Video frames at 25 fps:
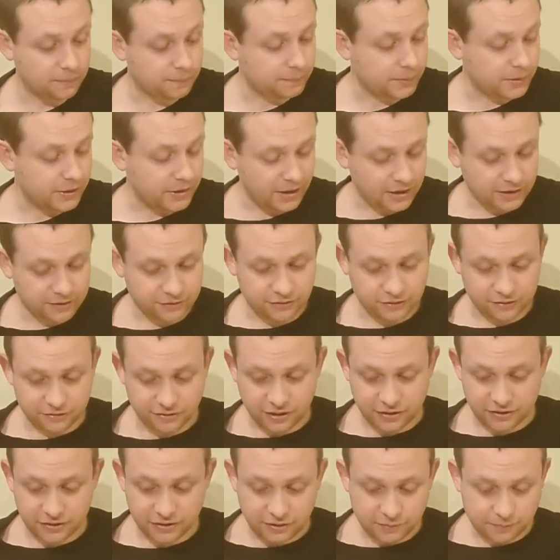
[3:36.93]
But that is the
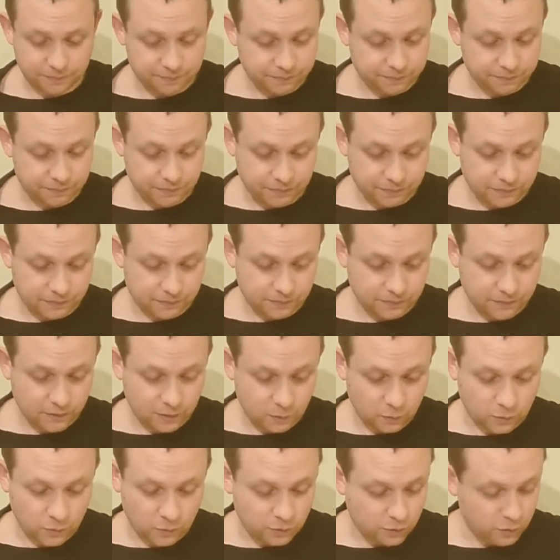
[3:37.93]
setup.
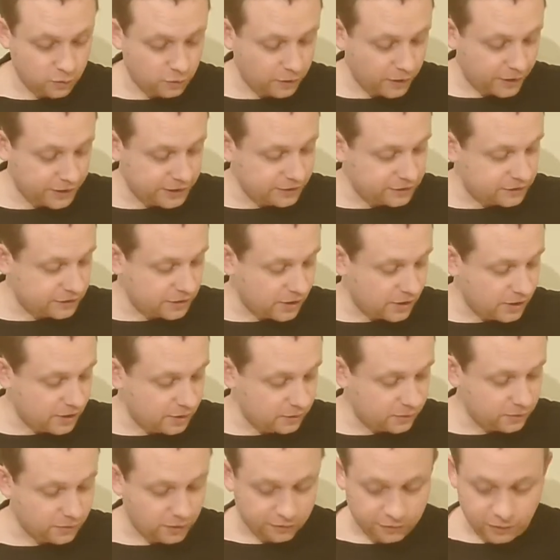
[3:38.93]
We're all ready to
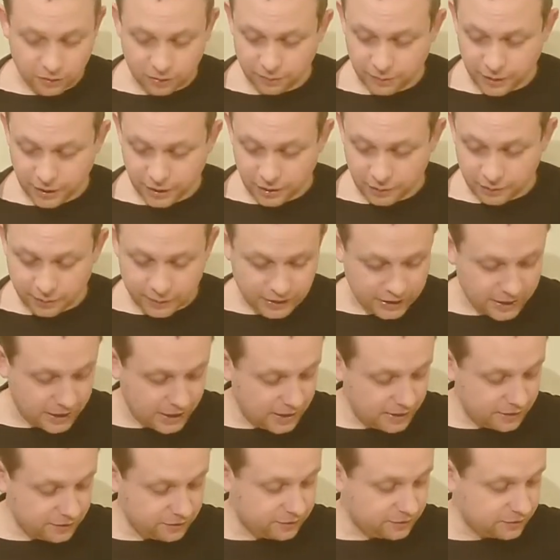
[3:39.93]
go. I've got my opening
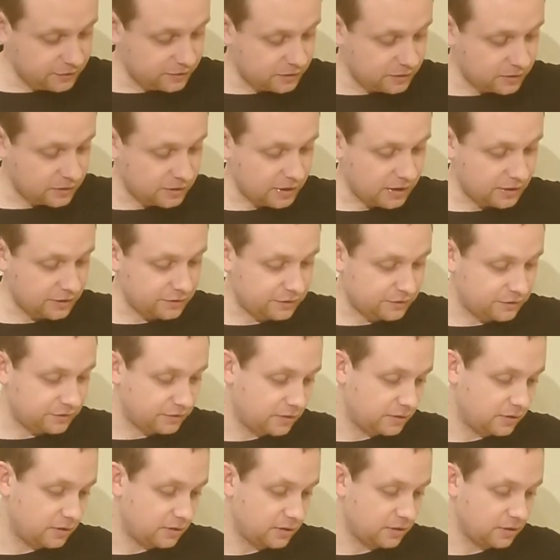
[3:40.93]
hands. Let's
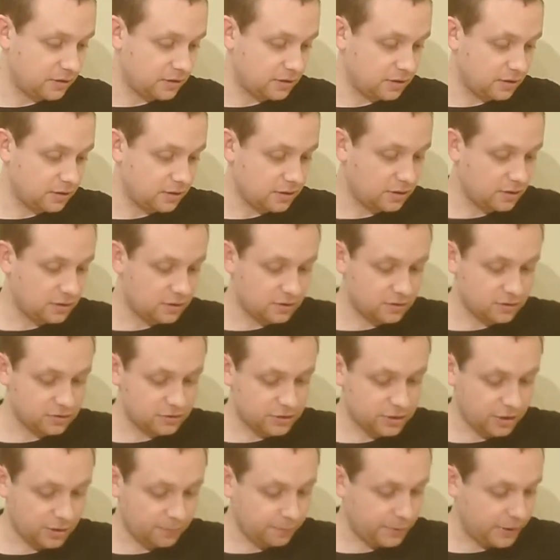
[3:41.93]

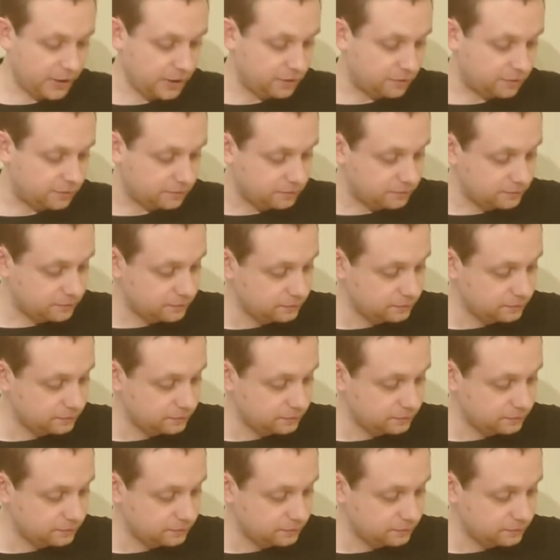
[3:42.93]
jump in.